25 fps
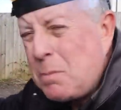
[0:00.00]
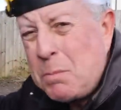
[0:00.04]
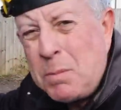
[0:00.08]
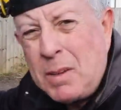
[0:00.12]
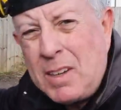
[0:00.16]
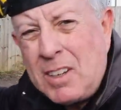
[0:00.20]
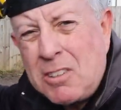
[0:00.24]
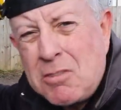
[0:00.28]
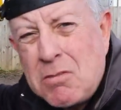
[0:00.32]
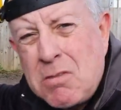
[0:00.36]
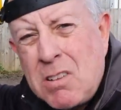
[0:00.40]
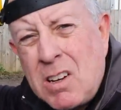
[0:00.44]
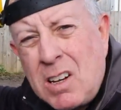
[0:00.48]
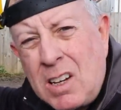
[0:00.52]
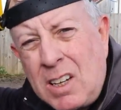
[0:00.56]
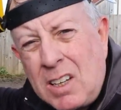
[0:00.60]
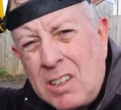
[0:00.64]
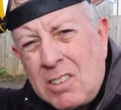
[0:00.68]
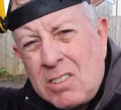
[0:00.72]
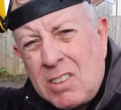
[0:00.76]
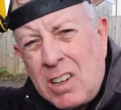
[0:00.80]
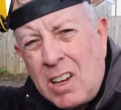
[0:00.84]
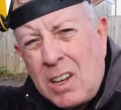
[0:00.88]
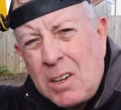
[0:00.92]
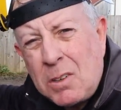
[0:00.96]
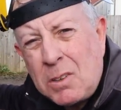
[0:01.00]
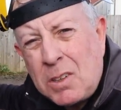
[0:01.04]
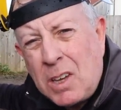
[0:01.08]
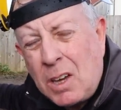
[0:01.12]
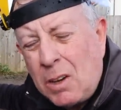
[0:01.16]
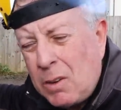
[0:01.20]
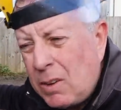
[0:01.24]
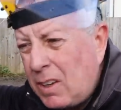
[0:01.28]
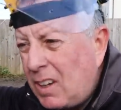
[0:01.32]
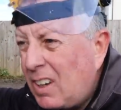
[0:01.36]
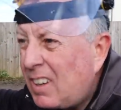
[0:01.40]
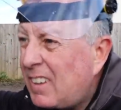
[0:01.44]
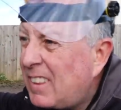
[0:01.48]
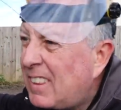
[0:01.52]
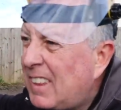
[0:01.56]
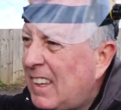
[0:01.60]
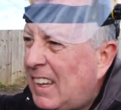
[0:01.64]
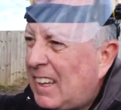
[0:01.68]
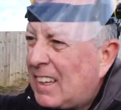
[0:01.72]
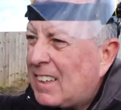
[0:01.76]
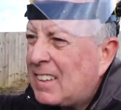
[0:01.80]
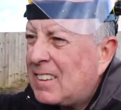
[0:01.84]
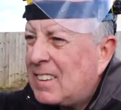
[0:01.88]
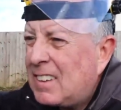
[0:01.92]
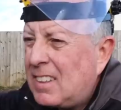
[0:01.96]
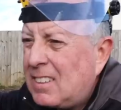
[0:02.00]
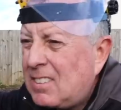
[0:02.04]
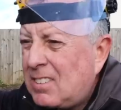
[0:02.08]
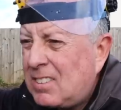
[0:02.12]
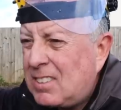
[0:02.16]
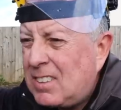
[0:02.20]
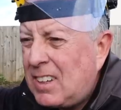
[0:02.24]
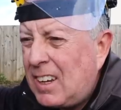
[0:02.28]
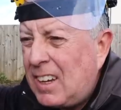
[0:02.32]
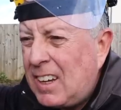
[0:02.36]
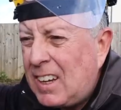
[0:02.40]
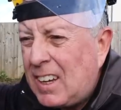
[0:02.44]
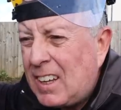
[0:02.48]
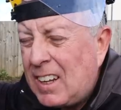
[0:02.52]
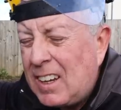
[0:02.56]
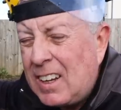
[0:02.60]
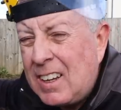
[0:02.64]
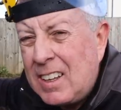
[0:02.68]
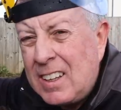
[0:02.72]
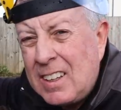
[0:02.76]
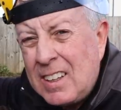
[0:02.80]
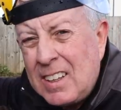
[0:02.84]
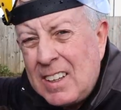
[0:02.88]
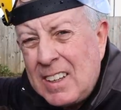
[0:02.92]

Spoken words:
but it's really slow going. I think this steel